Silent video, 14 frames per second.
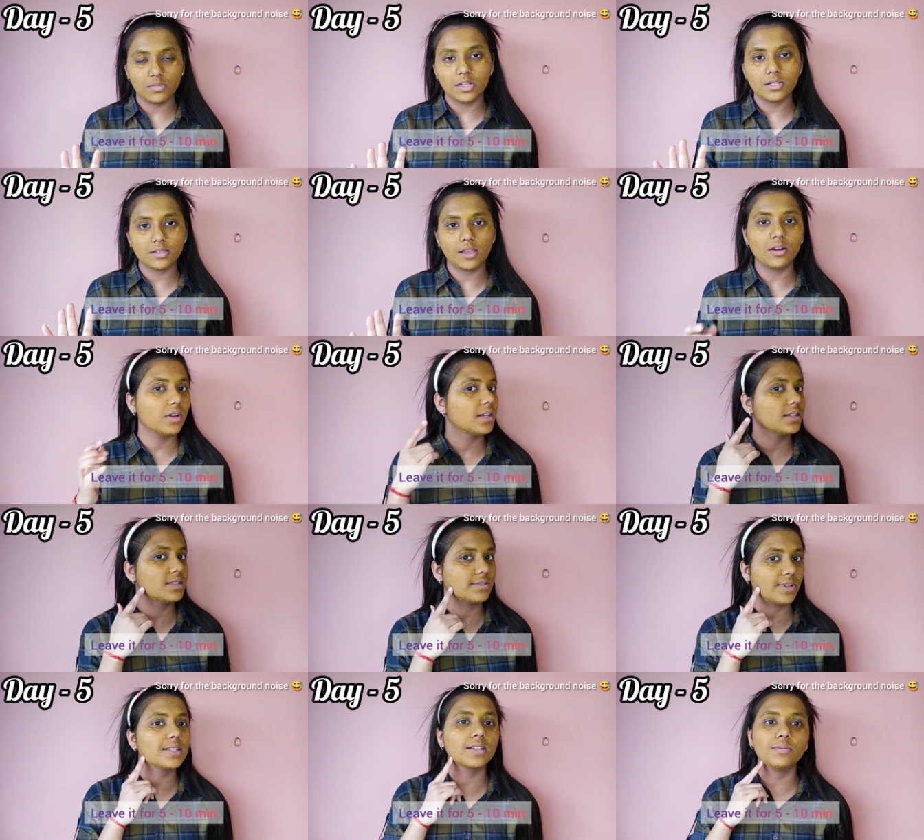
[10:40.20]
minutes now and it's
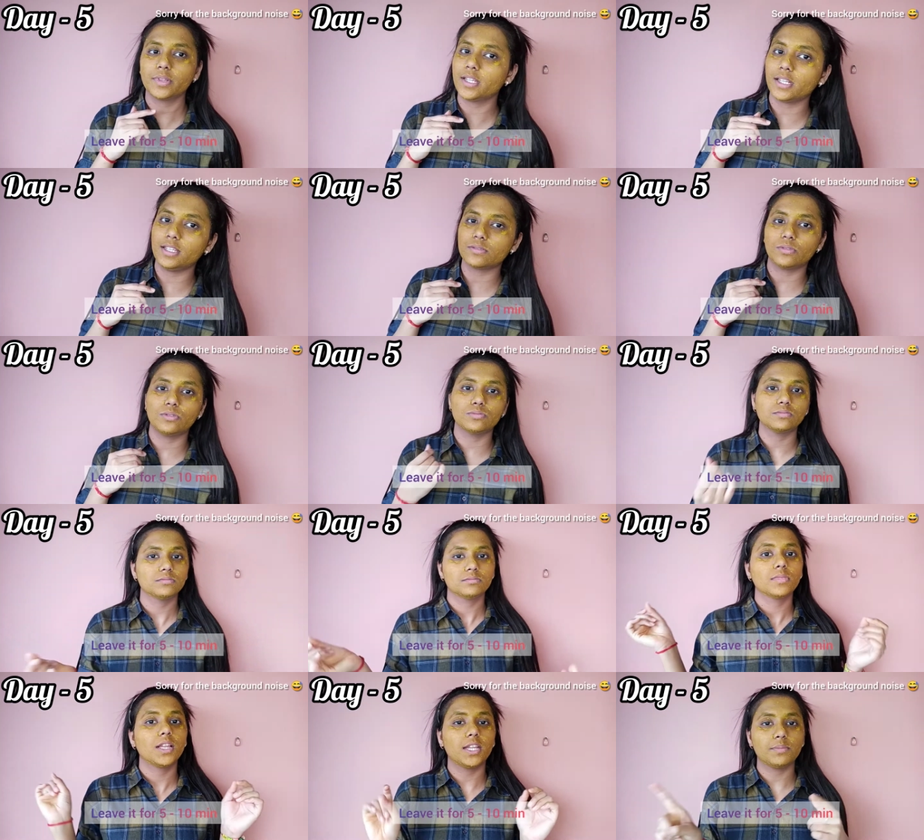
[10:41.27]
dried completely, so
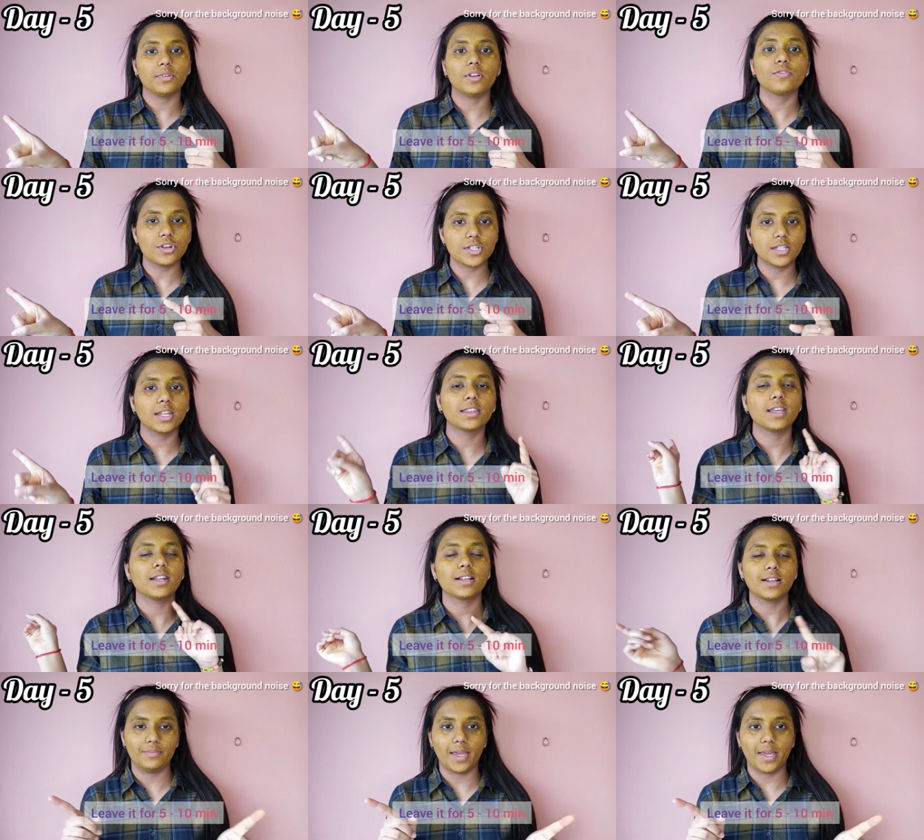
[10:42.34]
let me go and wash it and then I'll come